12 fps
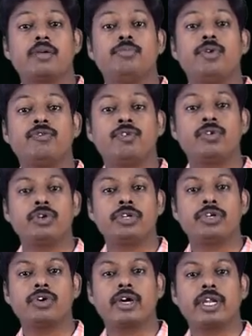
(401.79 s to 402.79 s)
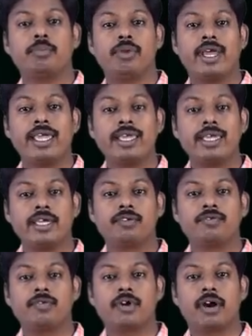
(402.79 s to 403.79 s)
before you are applying it
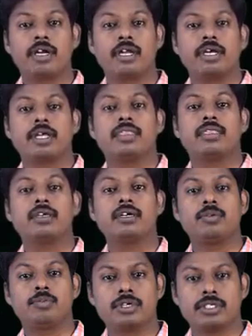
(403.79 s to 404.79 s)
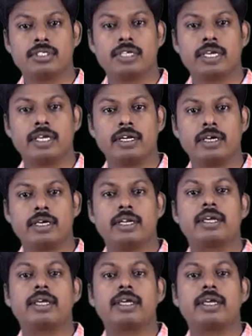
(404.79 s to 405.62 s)
for third person singular,